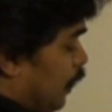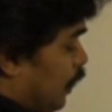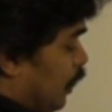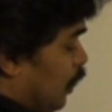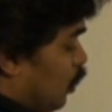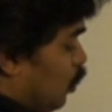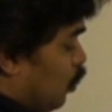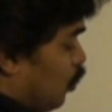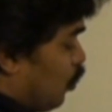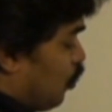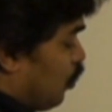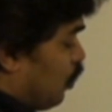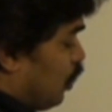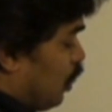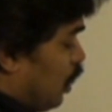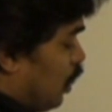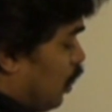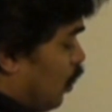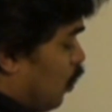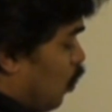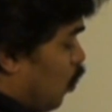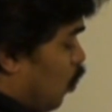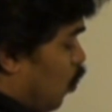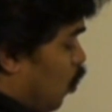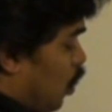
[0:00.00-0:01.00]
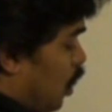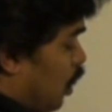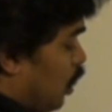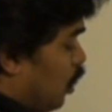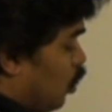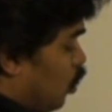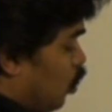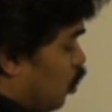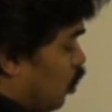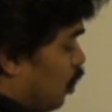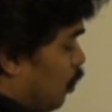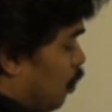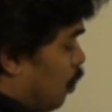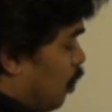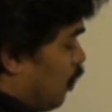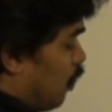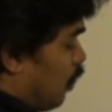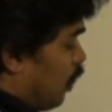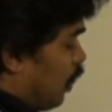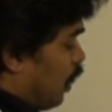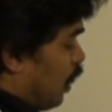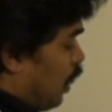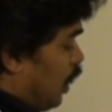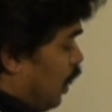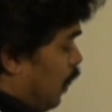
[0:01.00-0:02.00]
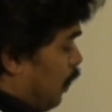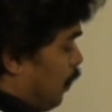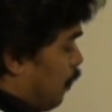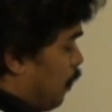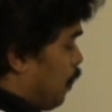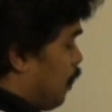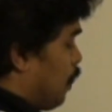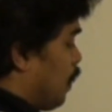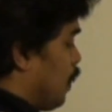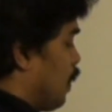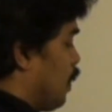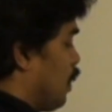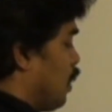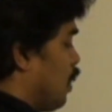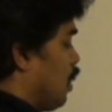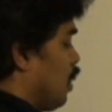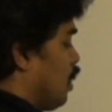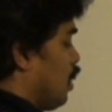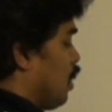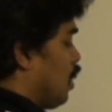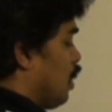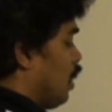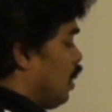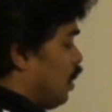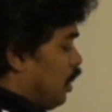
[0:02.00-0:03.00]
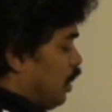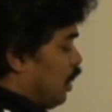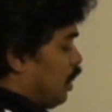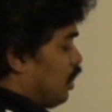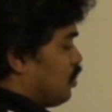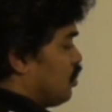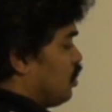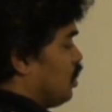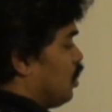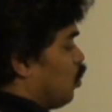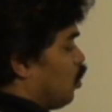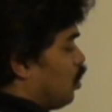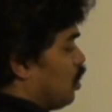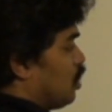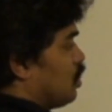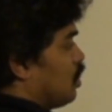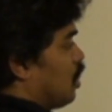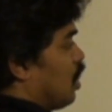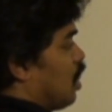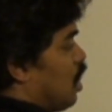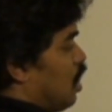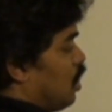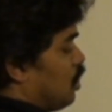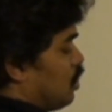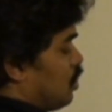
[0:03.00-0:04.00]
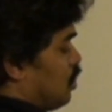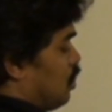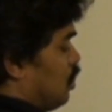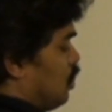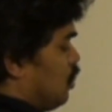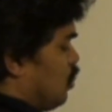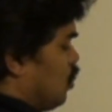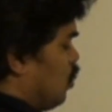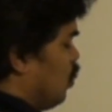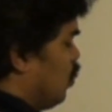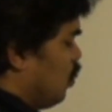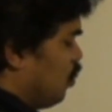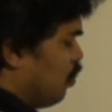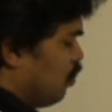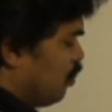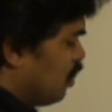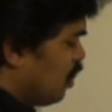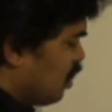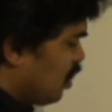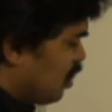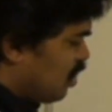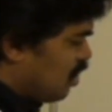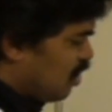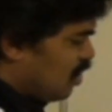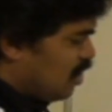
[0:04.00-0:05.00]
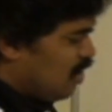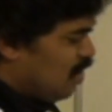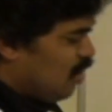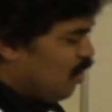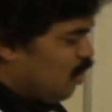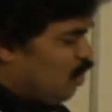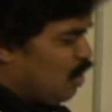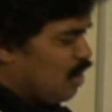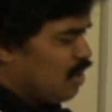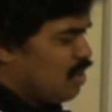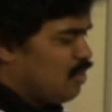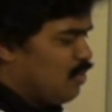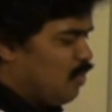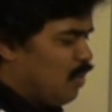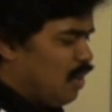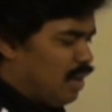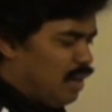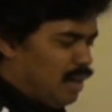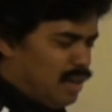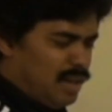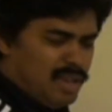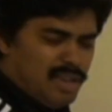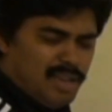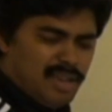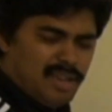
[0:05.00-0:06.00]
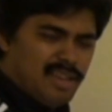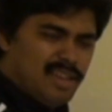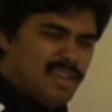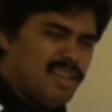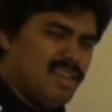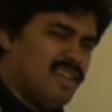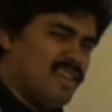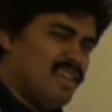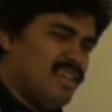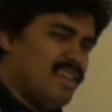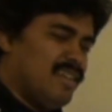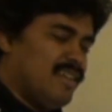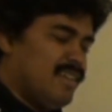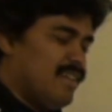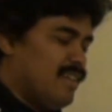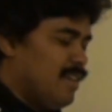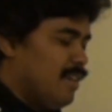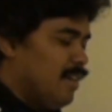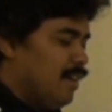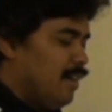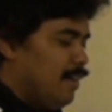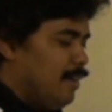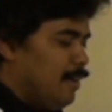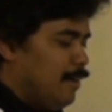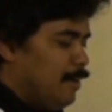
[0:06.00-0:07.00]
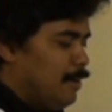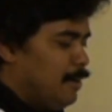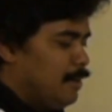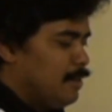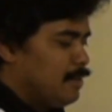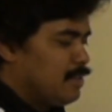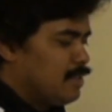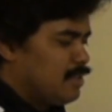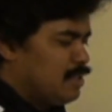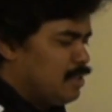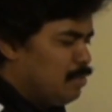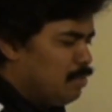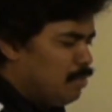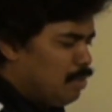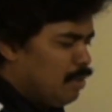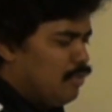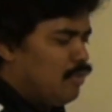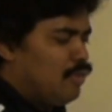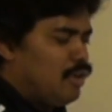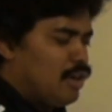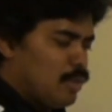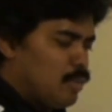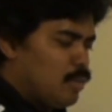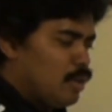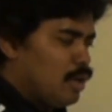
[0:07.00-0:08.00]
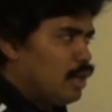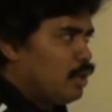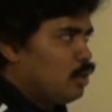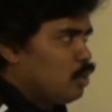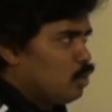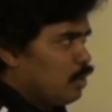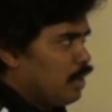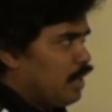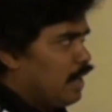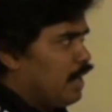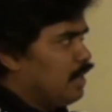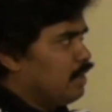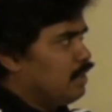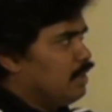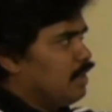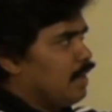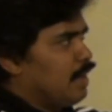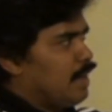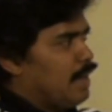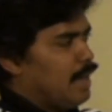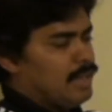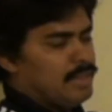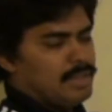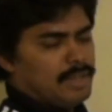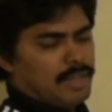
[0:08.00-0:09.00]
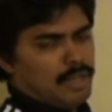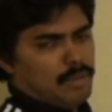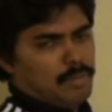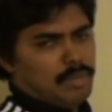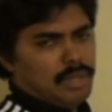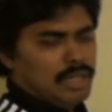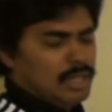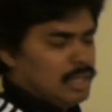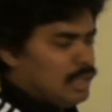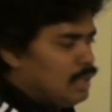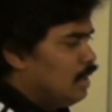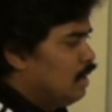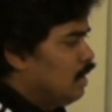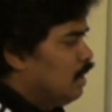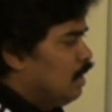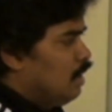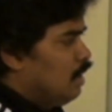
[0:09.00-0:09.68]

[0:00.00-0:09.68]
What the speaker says: into C1 to the power k. And again, C1 is a constant. So this looks very simple formula to get the kth element.